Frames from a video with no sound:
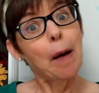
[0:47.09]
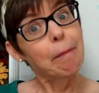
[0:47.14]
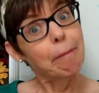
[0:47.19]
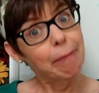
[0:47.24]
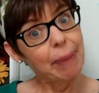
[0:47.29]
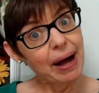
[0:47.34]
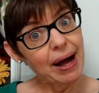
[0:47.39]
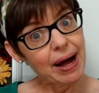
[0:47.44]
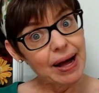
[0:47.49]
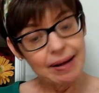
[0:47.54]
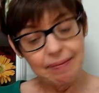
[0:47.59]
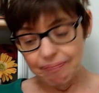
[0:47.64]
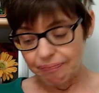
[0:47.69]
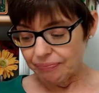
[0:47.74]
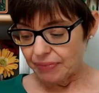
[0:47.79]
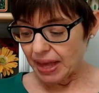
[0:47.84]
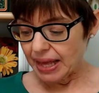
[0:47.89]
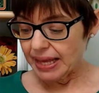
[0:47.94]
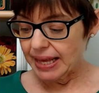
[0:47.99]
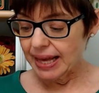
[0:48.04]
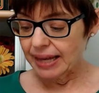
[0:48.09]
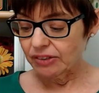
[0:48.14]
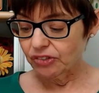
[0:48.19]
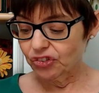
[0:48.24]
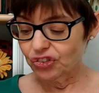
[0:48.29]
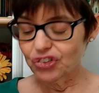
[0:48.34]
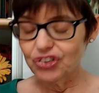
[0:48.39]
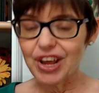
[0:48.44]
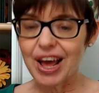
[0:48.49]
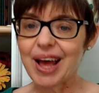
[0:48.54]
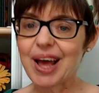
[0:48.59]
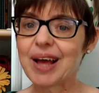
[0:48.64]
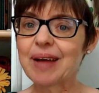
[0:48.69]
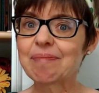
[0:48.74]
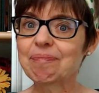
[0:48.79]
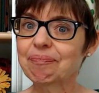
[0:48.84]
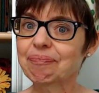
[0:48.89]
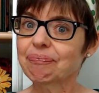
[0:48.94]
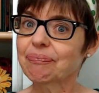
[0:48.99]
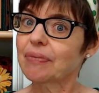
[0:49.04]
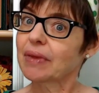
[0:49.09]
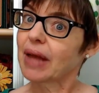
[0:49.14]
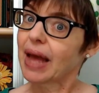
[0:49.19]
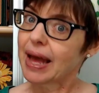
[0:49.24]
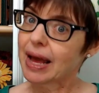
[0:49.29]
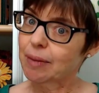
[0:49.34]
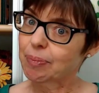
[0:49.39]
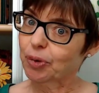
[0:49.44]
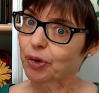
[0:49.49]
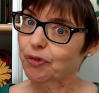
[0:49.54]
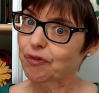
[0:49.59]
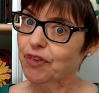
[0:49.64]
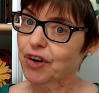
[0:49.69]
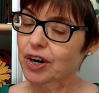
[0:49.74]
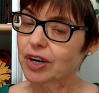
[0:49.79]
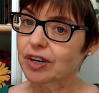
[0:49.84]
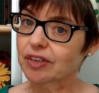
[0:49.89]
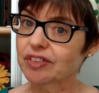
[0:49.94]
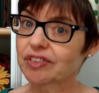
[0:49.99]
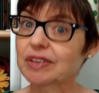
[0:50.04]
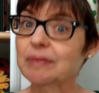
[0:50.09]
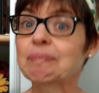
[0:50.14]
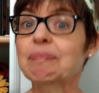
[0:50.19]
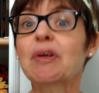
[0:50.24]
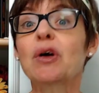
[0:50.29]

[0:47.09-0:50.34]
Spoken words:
but yesterday, April 1st,